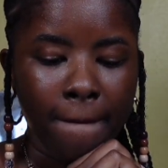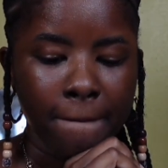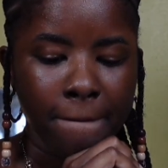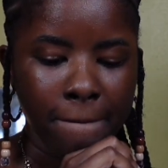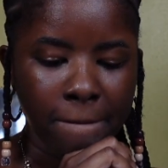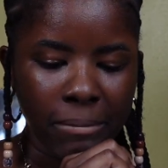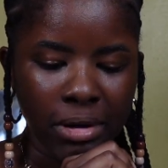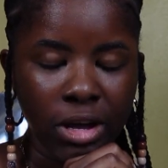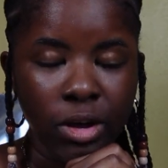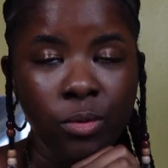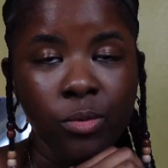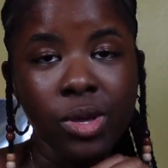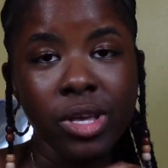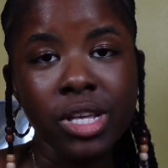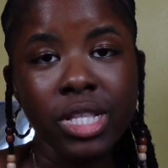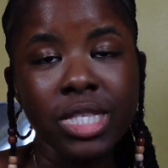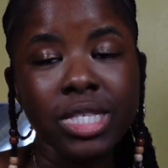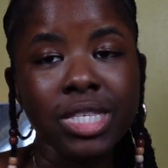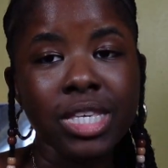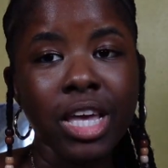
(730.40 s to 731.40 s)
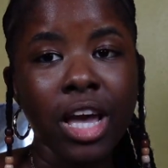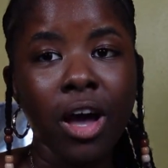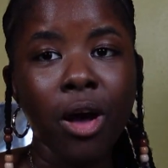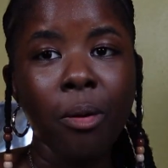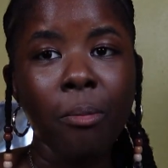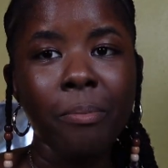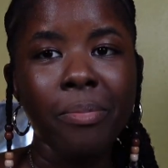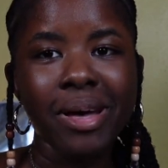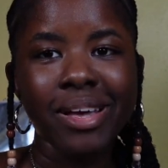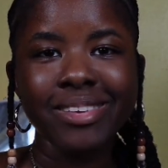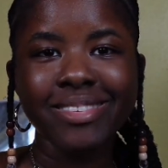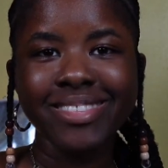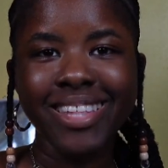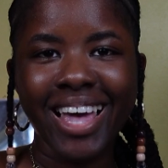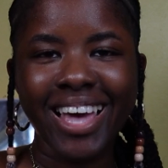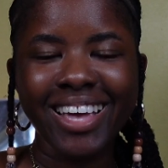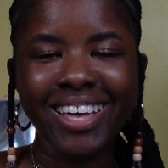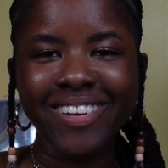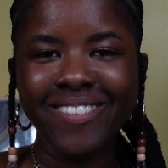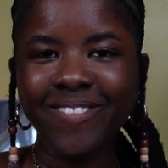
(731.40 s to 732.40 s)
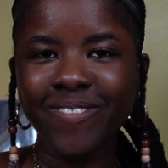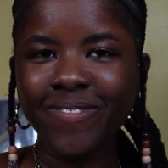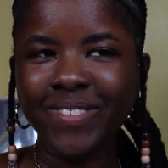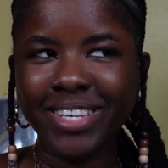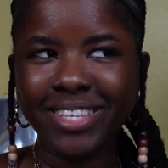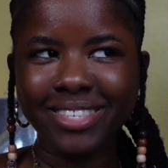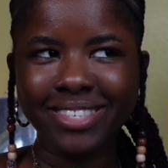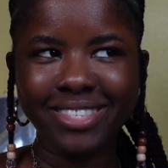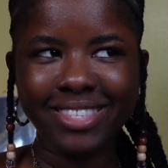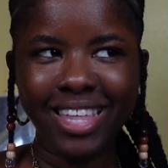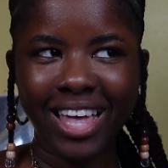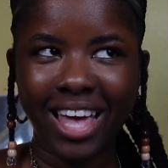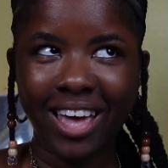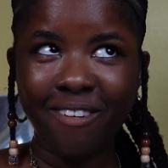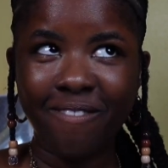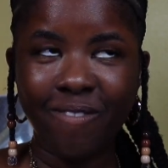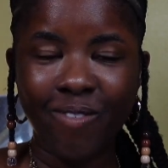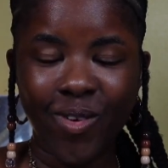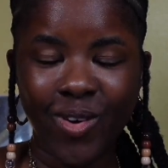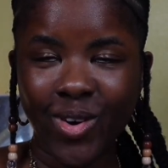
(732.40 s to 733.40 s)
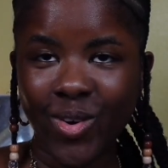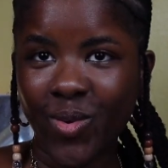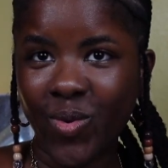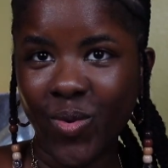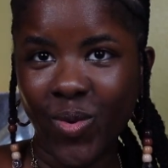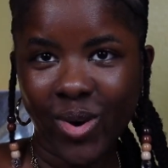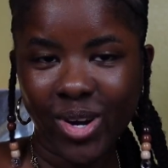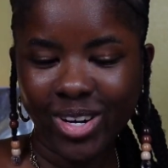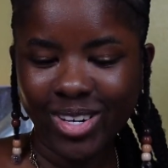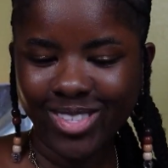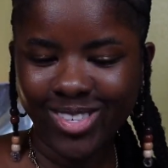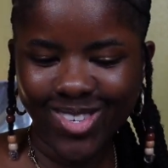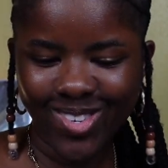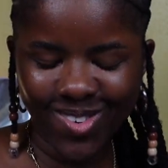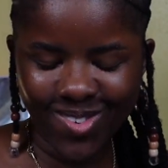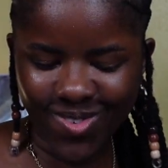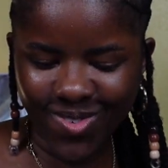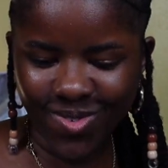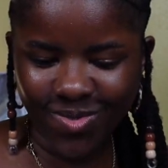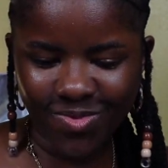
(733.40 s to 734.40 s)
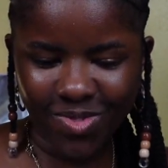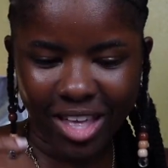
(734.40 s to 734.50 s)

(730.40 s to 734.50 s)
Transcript: But we can see how best I can fix that for Q2.